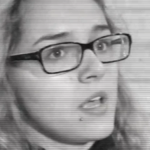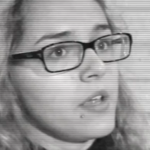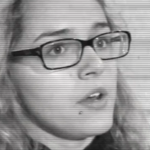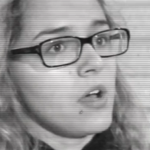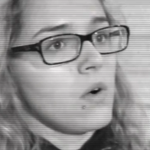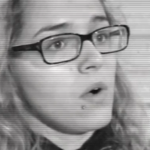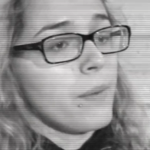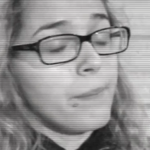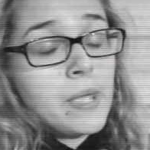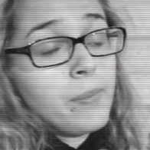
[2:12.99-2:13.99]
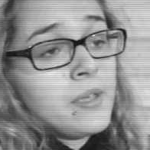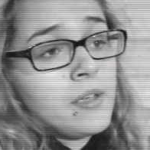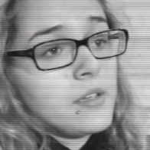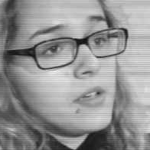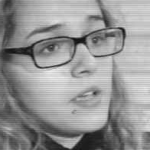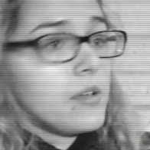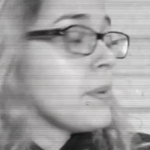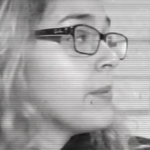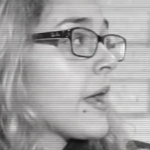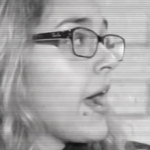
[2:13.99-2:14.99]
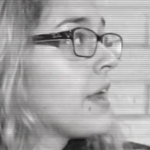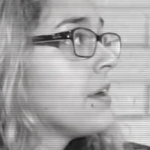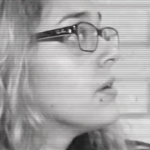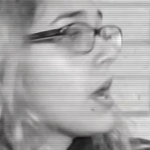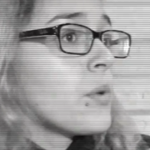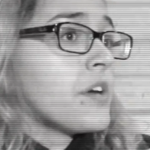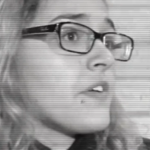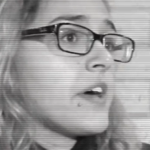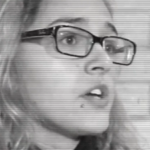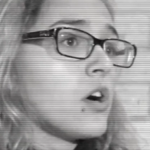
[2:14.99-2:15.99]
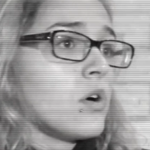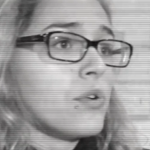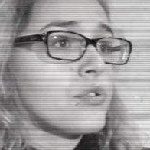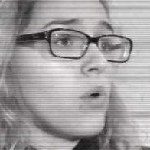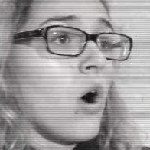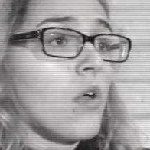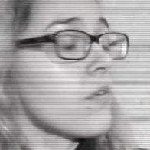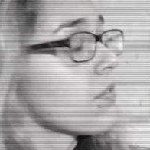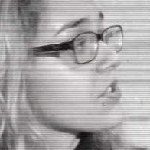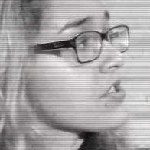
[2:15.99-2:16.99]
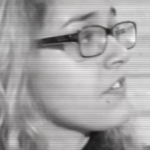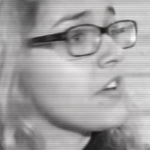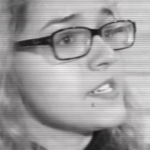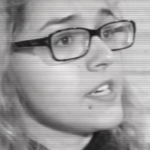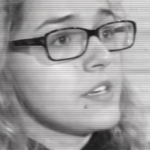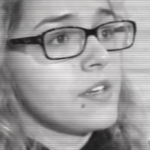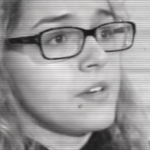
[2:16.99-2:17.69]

you know, maybe I wouldn't have had to go through all the stuff I did.